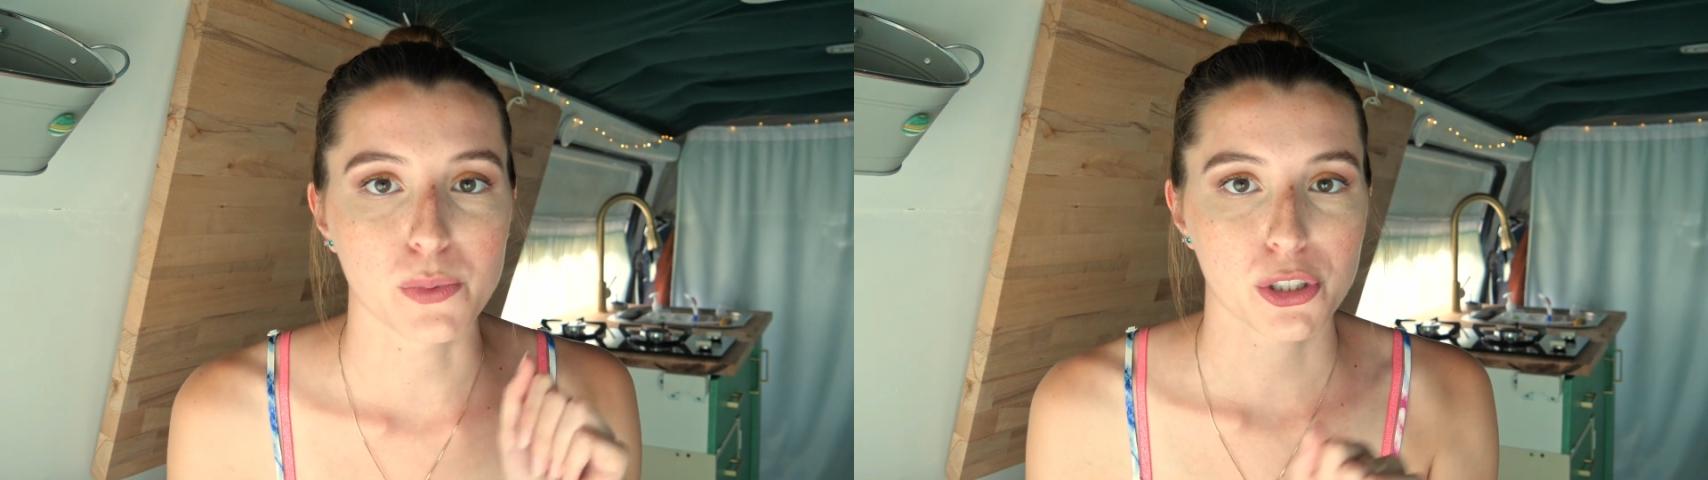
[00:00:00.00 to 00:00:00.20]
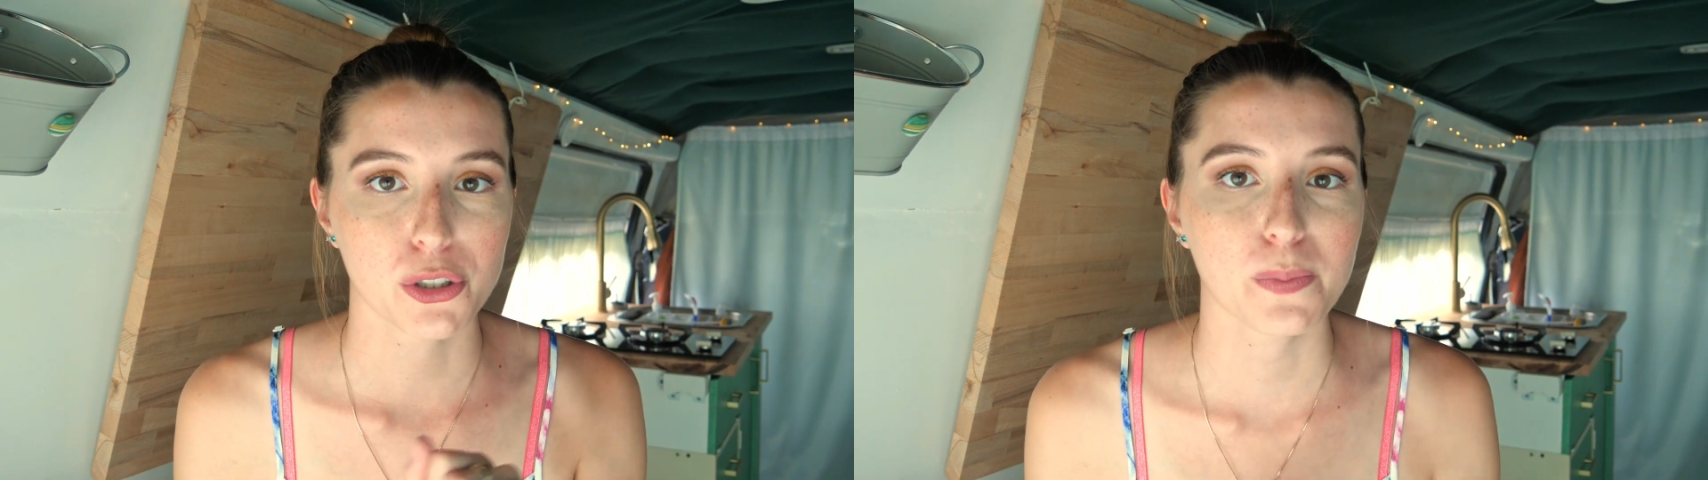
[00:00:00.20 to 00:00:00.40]

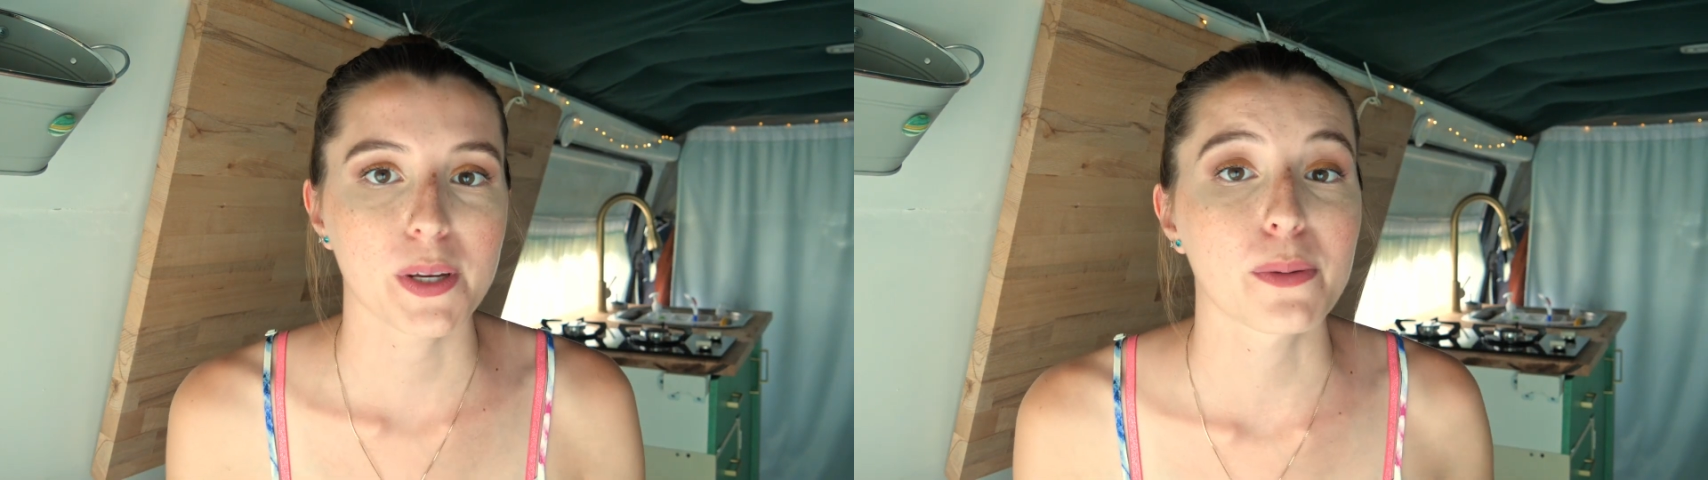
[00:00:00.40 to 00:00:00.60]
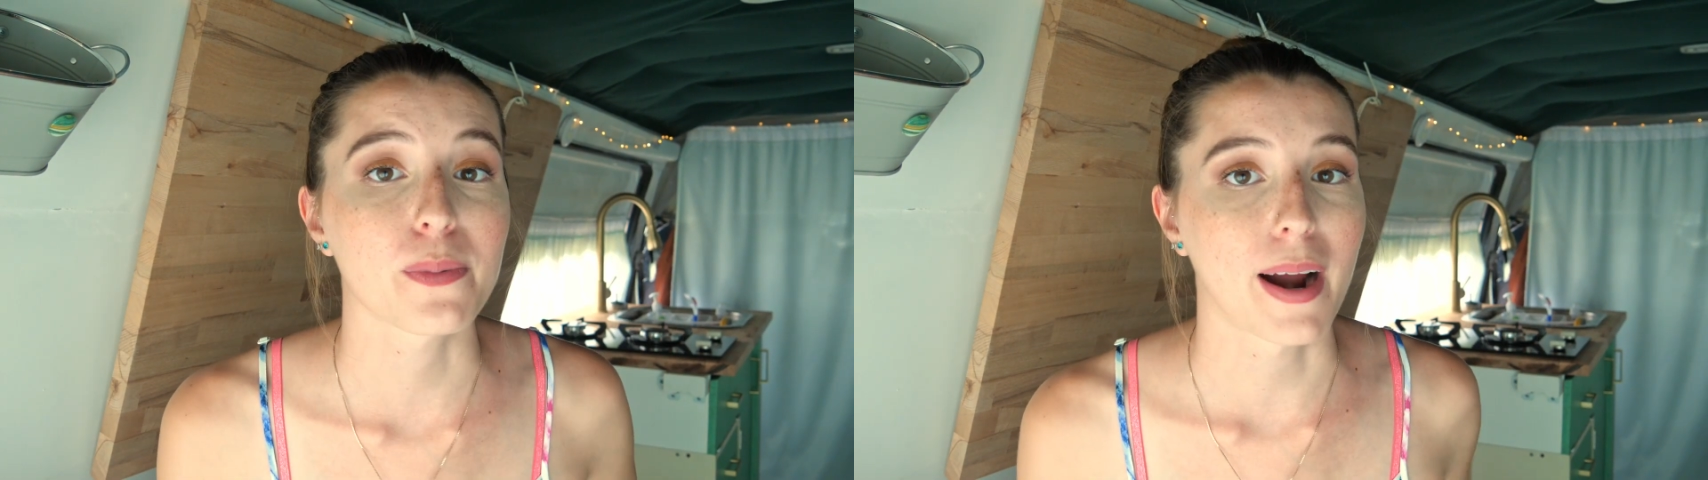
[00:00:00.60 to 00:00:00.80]
which should
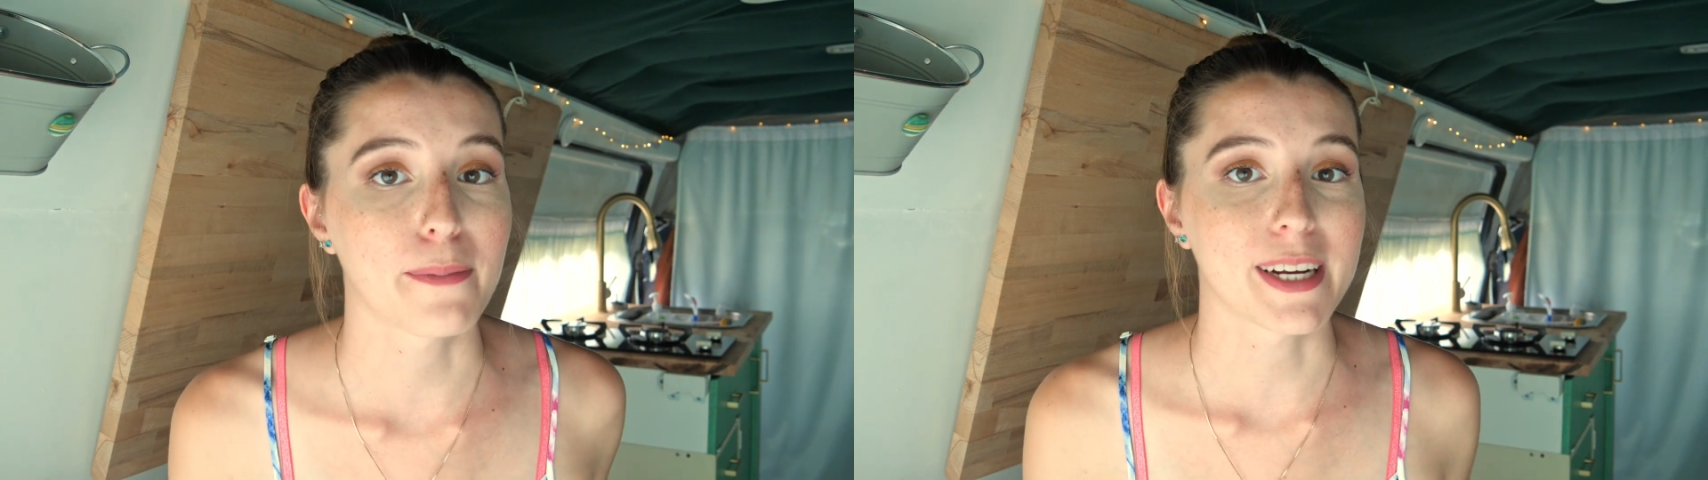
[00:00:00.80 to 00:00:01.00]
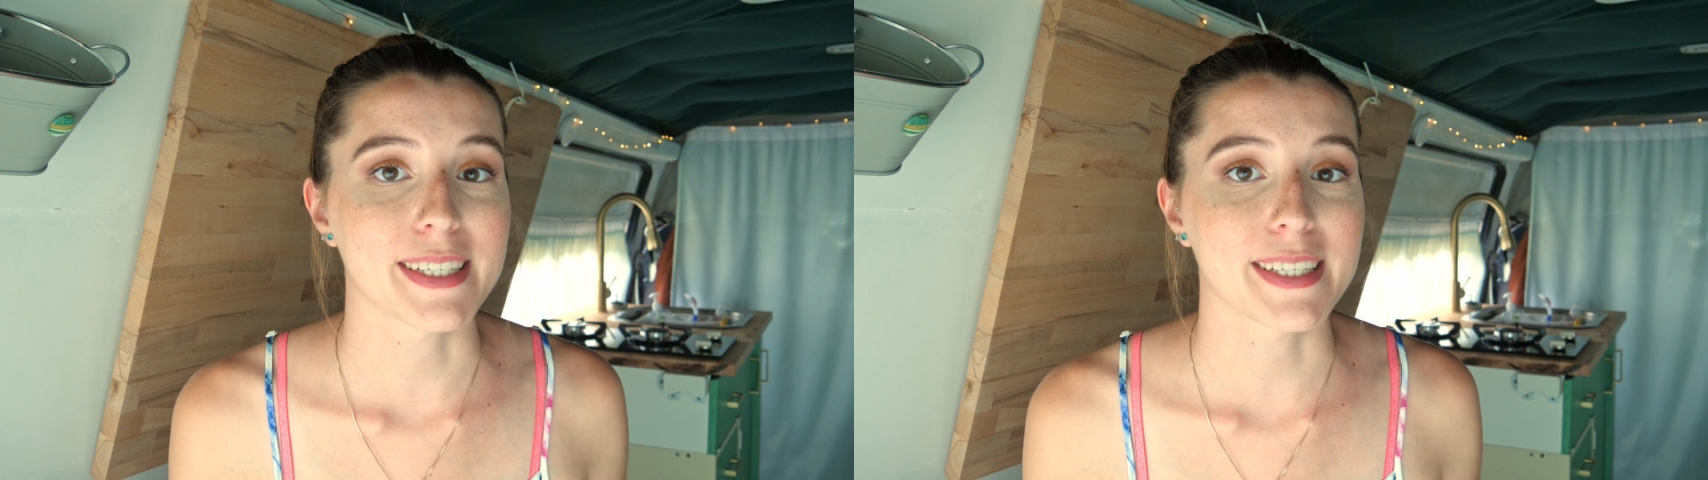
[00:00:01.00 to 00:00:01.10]
be the primary